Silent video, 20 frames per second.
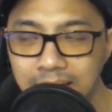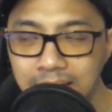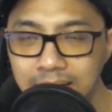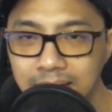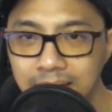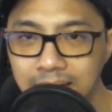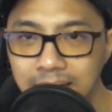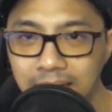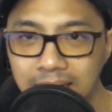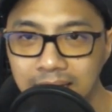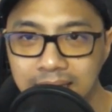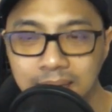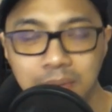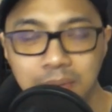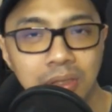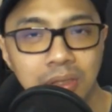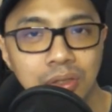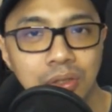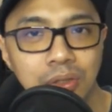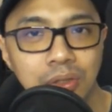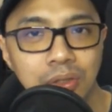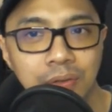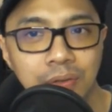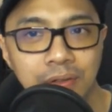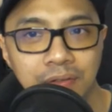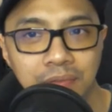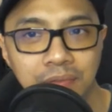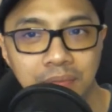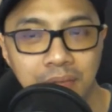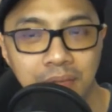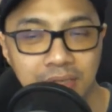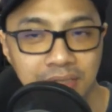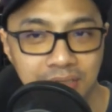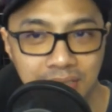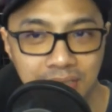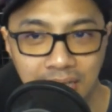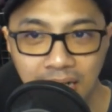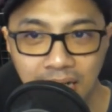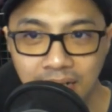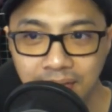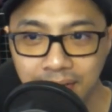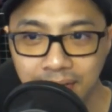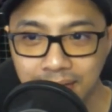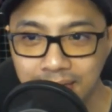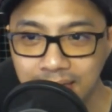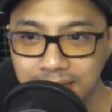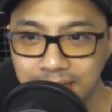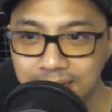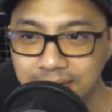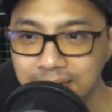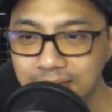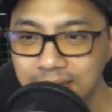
it has something to do with Magic the Gathering. Yes,